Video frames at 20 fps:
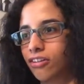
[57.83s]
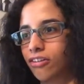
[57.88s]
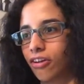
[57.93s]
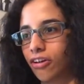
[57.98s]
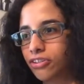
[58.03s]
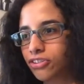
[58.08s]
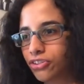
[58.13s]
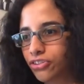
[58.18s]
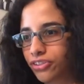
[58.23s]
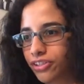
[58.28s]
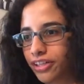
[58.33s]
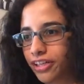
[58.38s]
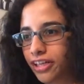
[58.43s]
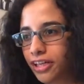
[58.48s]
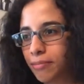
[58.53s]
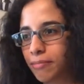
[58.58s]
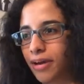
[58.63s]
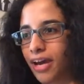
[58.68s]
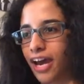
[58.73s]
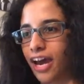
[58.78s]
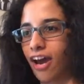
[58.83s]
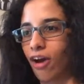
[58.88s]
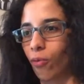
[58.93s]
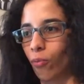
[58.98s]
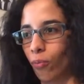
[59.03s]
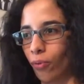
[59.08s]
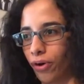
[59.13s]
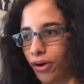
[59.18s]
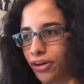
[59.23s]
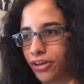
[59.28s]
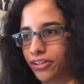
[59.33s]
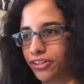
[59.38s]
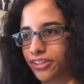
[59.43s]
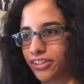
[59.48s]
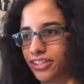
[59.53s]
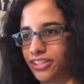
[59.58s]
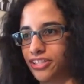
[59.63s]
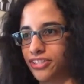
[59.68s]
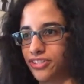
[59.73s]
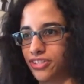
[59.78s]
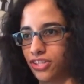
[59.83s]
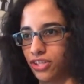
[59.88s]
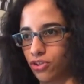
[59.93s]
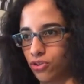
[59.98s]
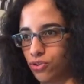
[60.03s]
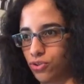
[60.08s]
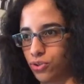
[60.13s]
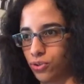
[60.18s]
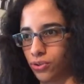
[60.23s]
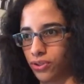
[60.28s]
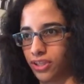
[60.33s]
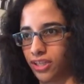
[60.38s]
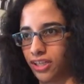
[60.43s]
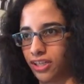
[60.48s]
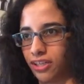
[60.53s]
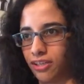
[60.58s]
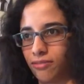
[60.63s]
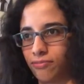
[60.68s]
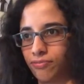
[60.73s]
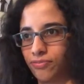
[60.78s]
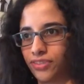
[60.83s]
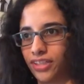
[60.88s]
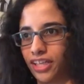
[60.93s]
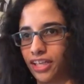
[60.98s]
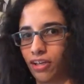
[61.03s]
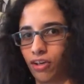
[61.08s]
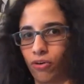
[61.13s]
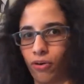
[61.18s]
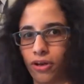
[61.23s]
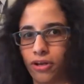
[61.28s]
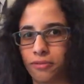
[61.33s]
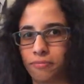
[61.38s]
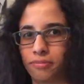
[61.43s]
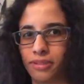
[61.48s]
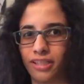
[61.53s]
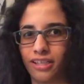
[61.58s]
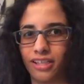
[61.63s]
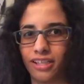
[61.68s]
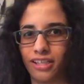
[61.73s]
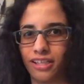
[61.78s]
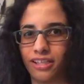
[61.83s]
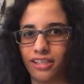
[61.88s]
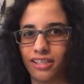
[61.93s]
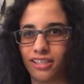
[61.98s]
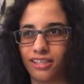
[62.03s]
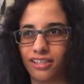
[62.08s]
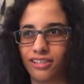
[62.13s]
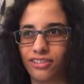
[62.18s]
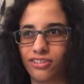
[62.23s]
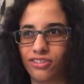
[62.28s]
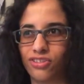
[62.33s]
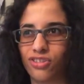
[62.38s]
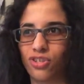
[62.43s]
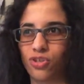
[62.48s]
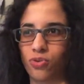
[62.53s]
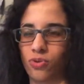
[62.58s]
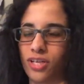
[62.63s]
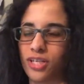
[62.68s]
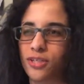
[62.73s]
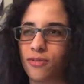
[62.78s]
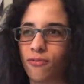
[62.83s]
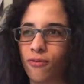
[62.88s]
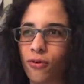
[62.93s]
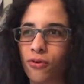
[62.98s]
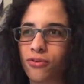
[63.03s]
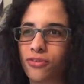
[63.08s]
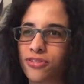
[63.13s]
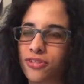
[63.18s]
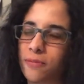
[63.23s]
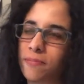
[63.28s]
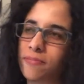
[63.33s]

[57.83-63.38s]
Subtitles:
lunchtime at work is usually incredibly stressful